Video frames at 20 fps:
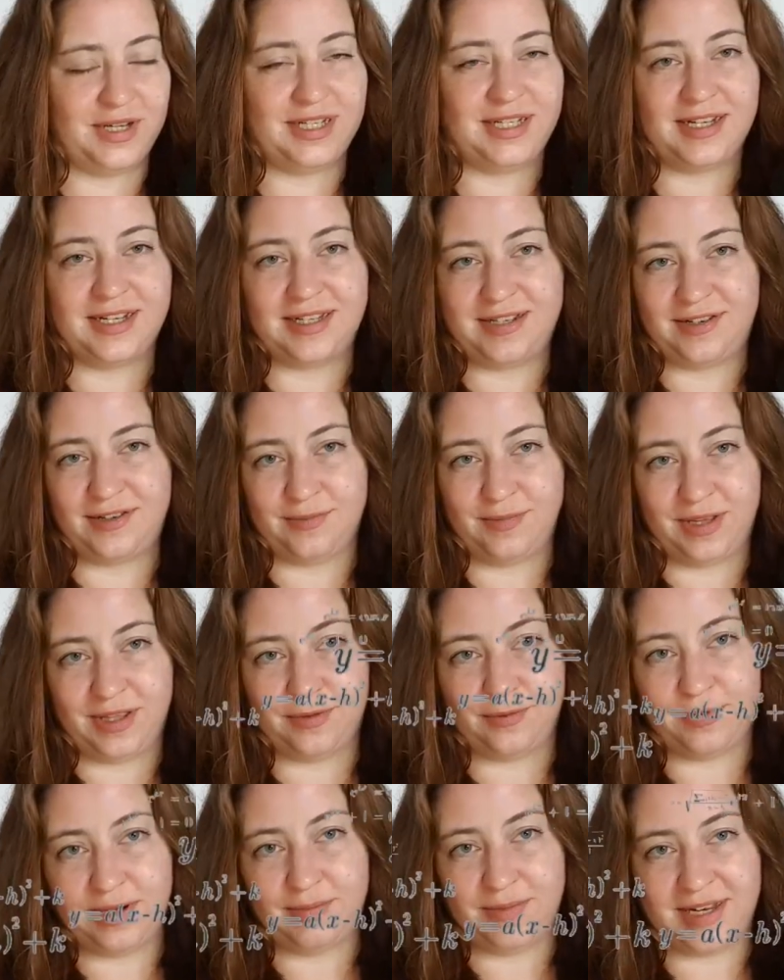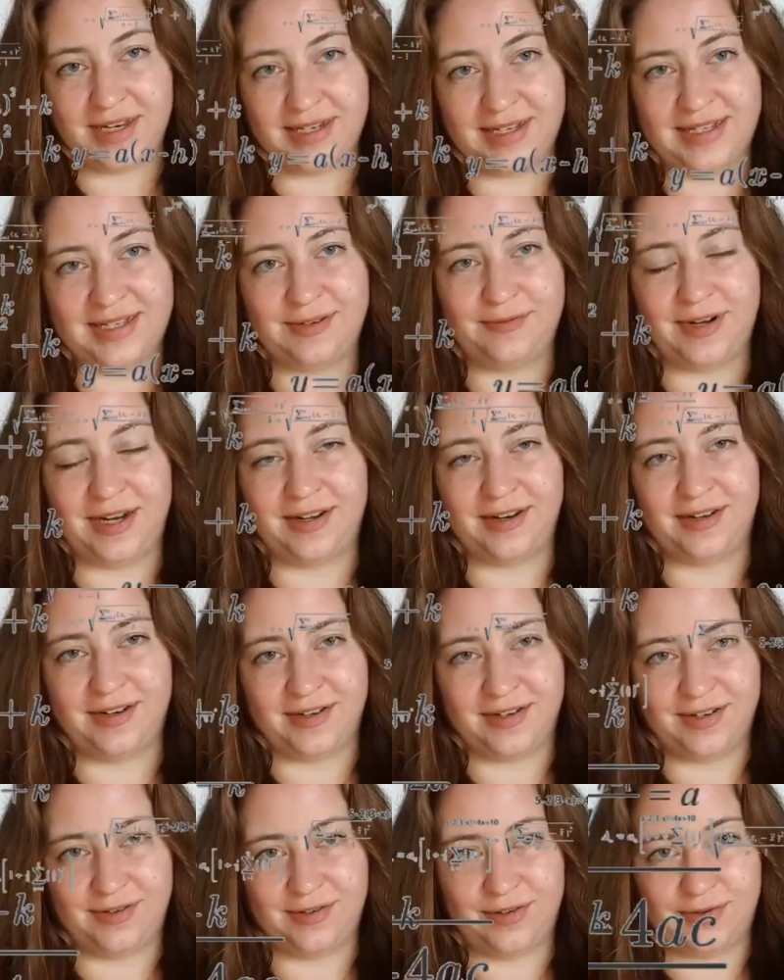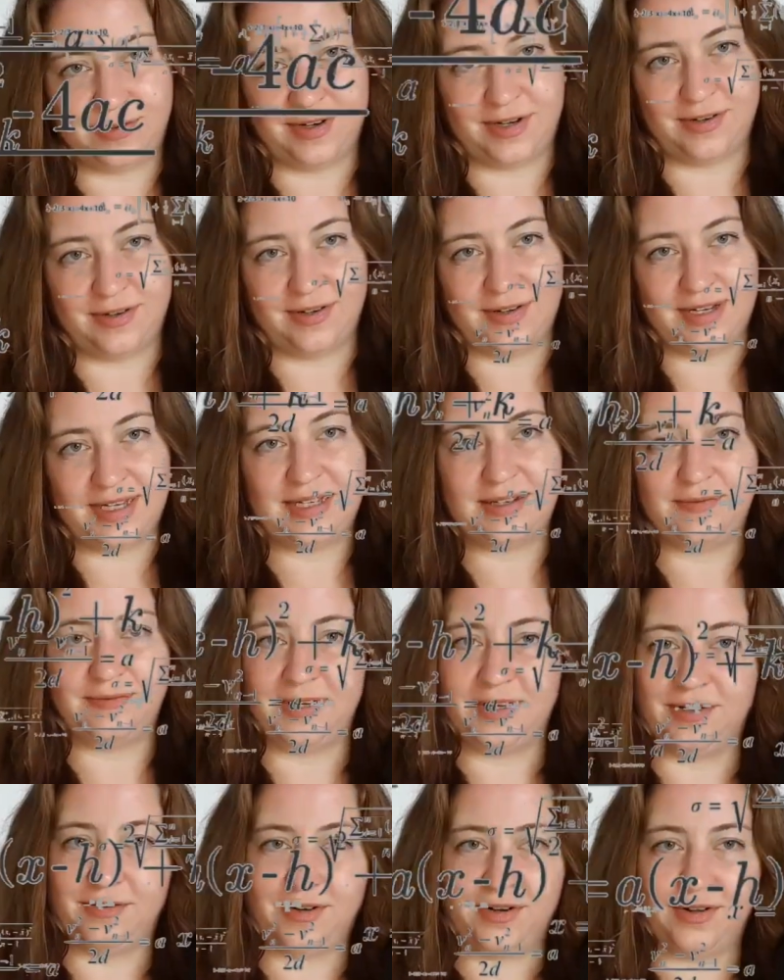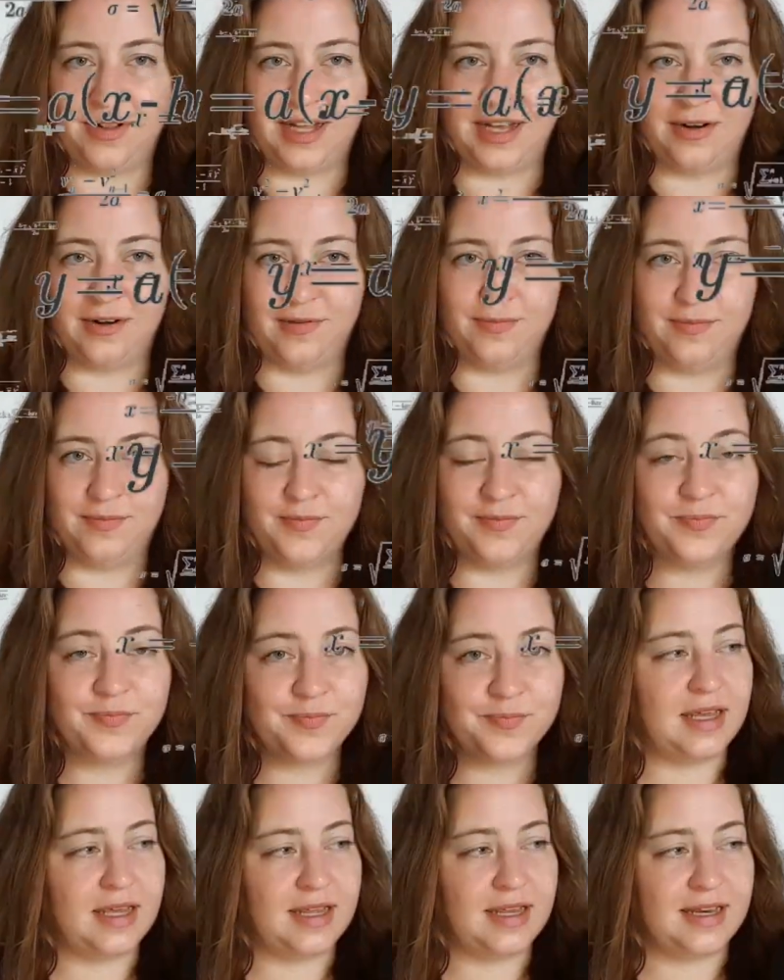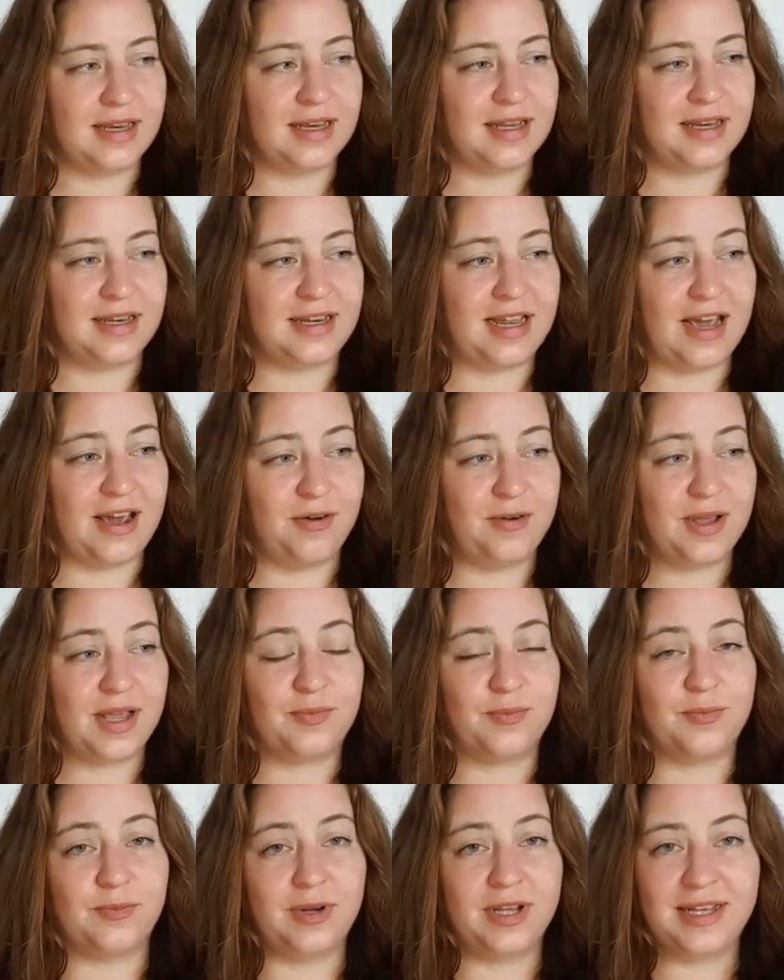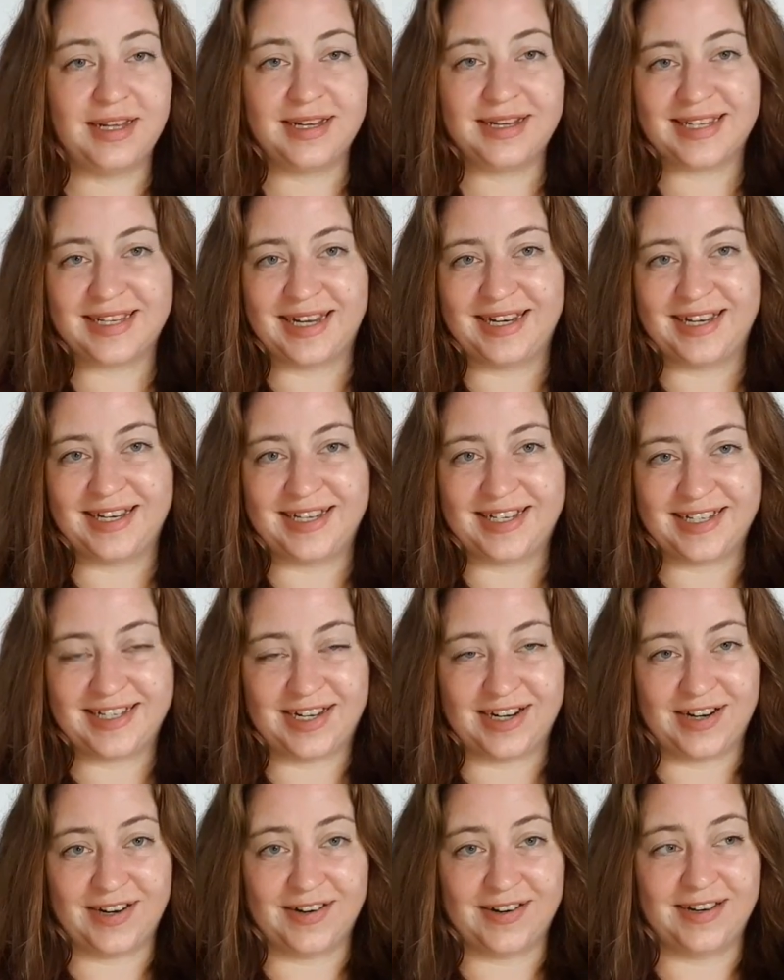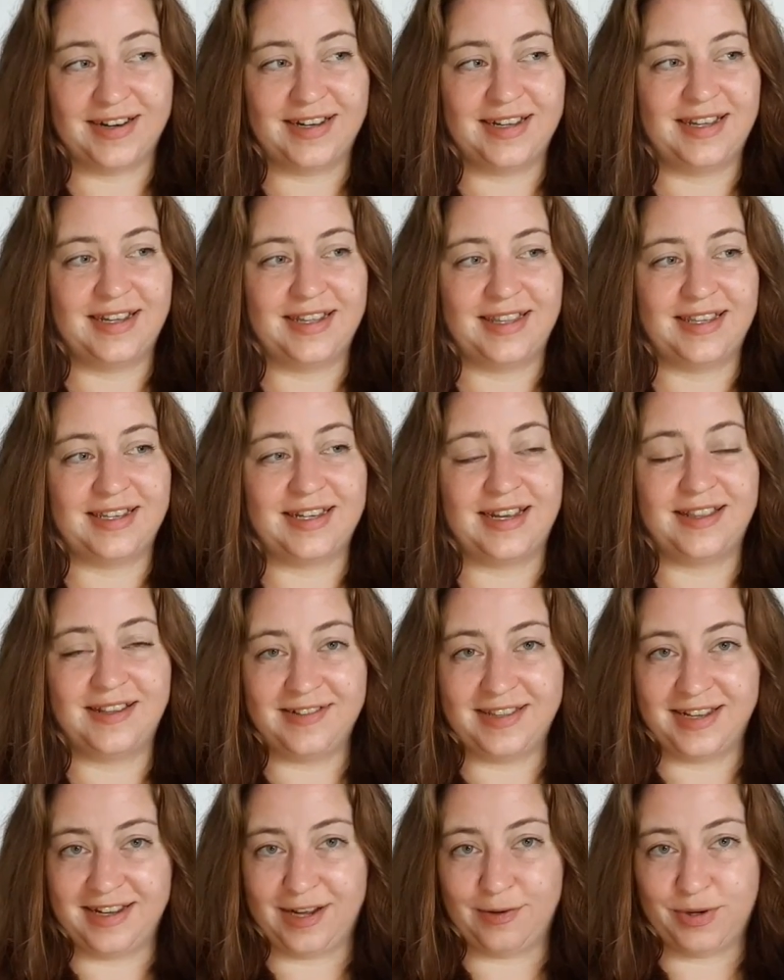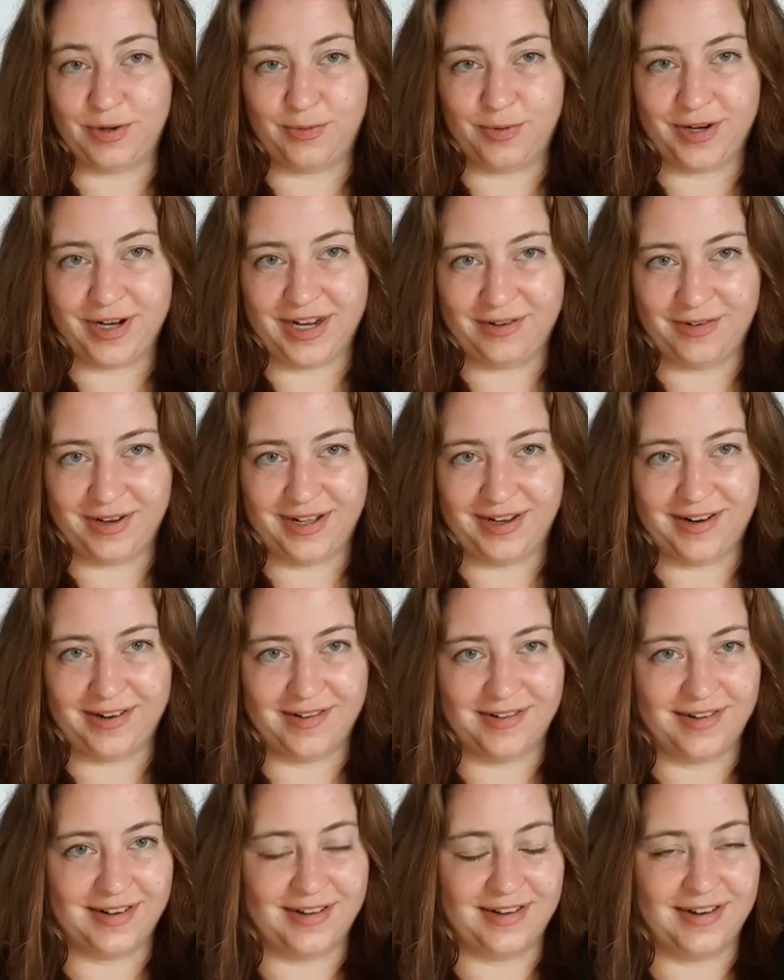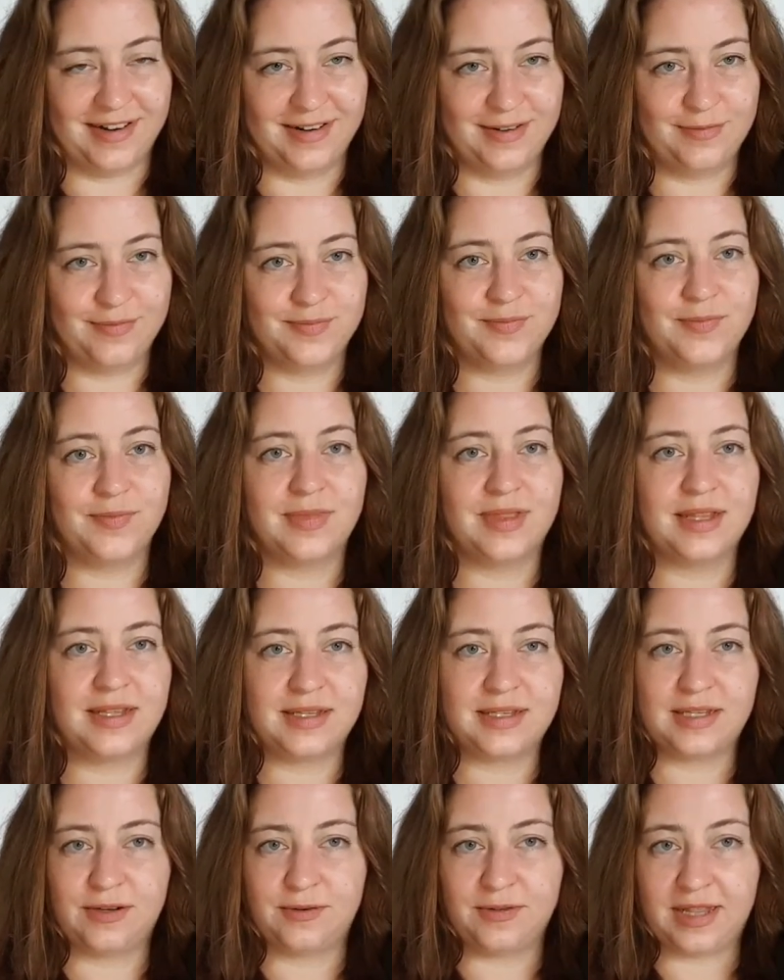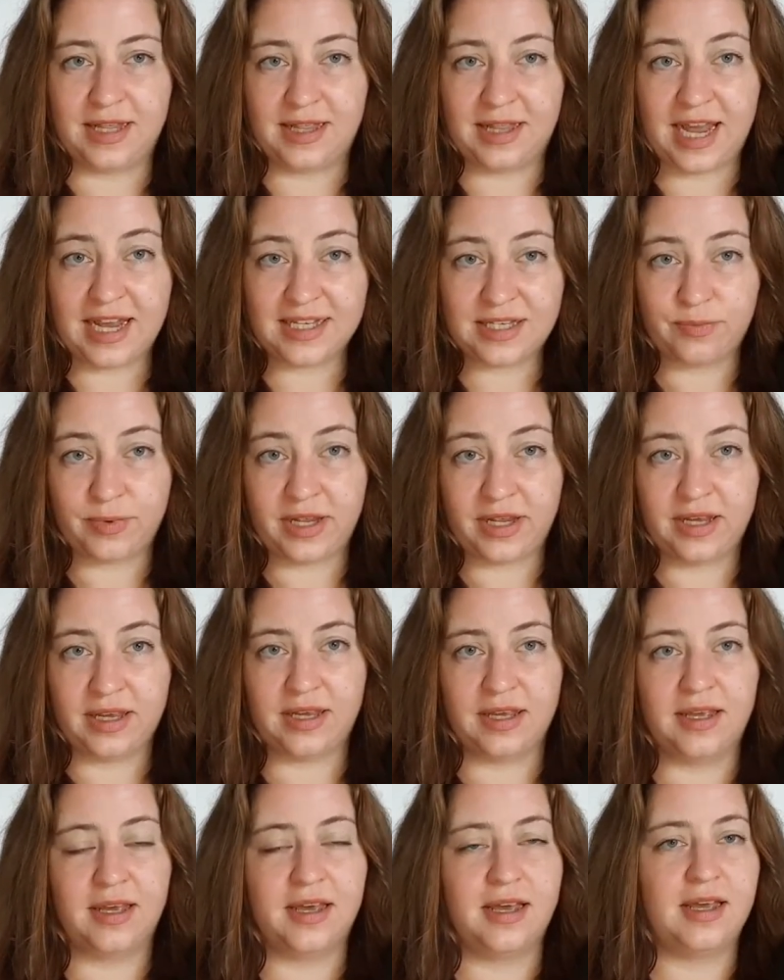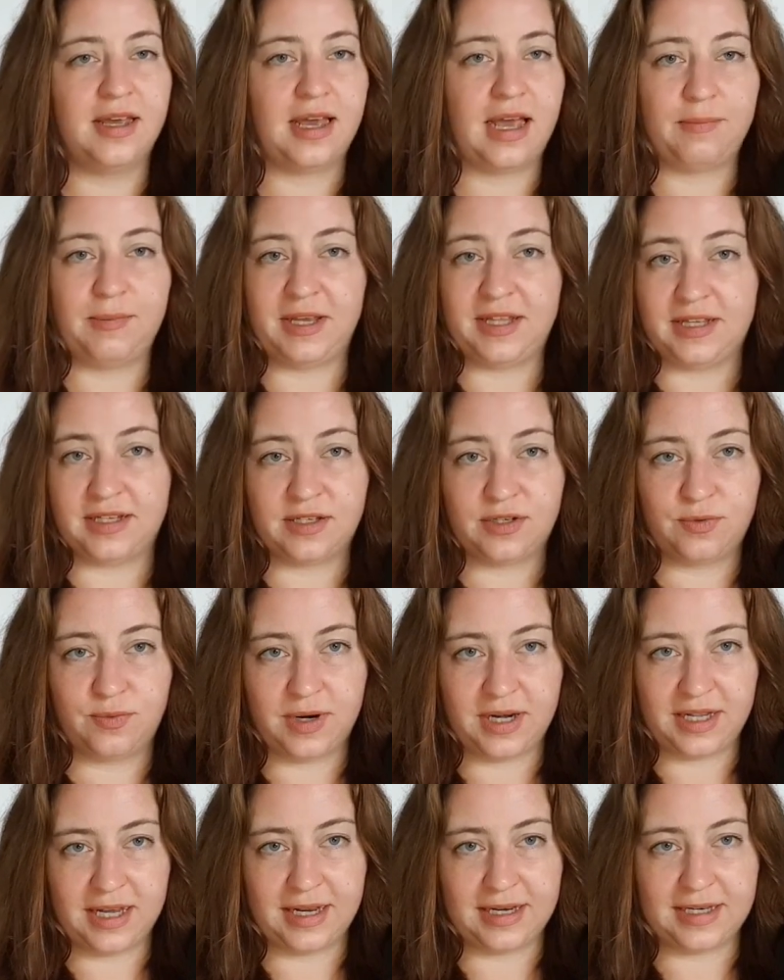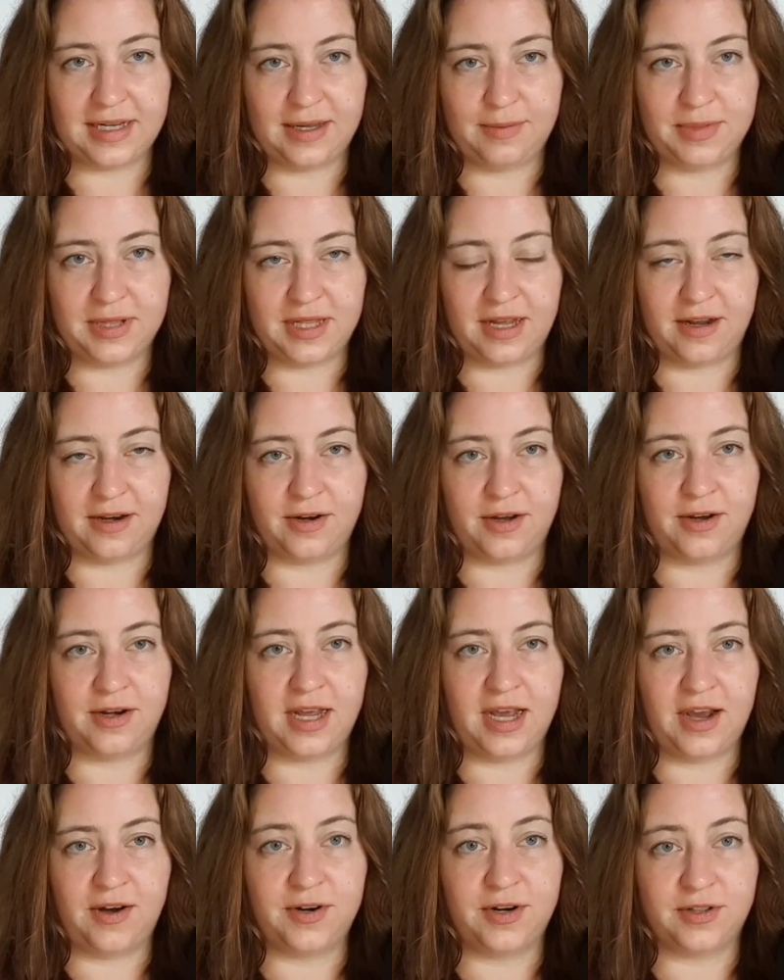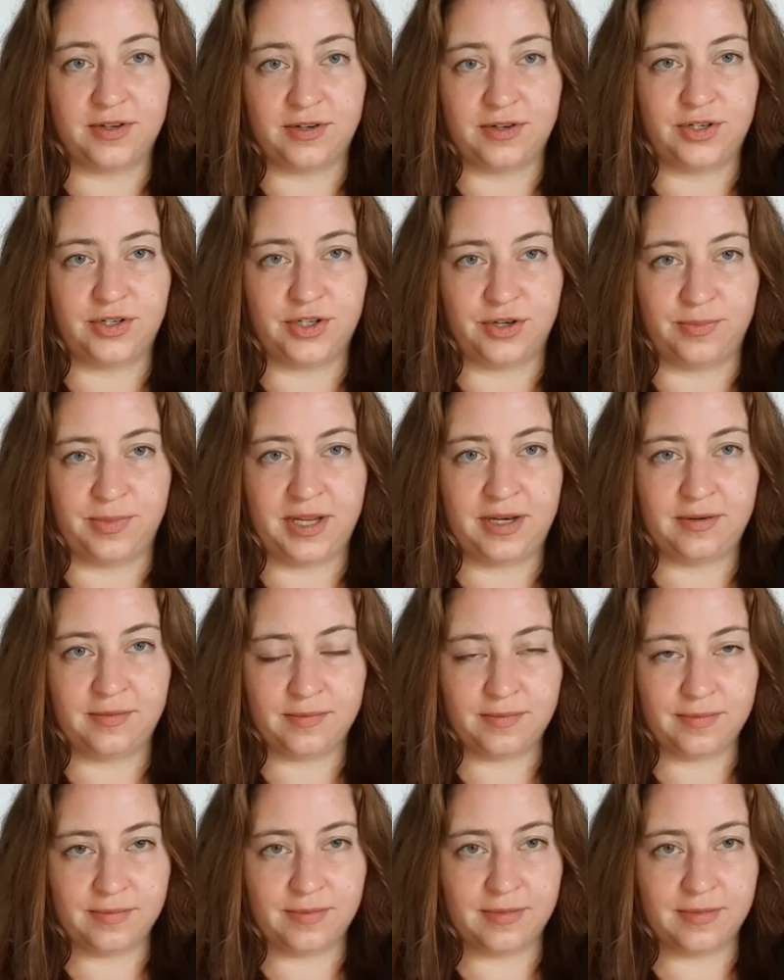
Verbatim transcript: it just took me three months to find a good tutorial to figure it all out. Now I'm really excited to share this other thing I've been working really hard on. So last week, I made this 28-day plan on how to learn German.